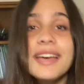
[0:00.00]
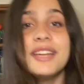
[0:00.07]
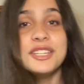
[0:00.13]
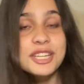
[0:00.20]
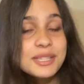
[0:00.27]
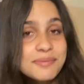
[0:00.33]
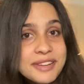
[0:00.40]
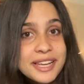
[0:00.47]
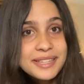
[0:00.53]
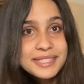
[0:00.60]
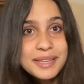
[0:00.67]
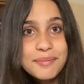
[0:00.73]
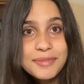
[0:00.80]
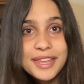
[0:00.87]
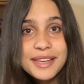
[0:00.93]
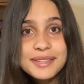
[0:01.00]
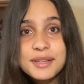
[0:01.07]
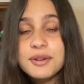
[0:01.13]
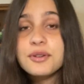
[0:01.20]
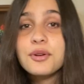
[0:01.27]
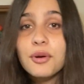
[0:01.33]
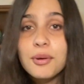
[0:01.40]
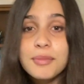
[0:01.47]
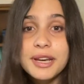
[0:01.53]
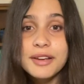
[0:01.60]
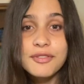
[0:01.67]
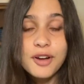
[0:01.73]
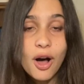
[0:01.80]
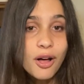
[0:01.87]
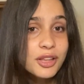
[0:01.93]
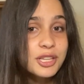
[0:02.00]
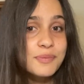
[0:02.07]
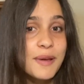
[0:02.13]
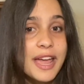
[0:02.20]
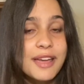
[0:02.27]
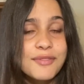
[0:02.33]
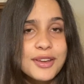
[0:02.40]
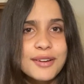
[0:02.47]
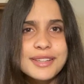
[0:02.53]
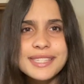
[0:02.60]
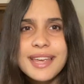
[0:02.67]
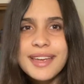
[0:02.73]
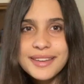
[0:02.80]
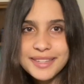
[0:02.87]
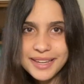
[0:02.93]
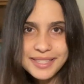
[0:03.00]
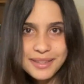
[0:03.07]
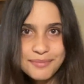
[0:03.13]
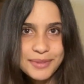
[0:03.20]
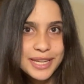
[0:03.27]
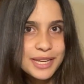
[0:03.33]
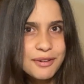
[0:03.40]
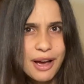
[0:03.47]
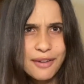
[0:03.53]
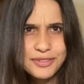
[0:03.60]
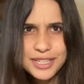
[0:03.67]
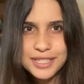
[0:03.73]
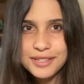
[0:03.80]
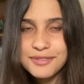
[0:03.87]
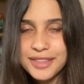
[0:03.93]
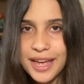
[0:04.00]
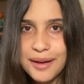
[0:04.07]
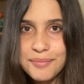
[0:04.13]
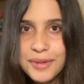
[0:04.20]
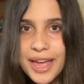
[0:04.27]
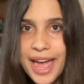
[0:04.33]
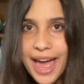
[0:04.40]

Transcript: Just because some things are normative college behaviors doesn't mean you have to do them,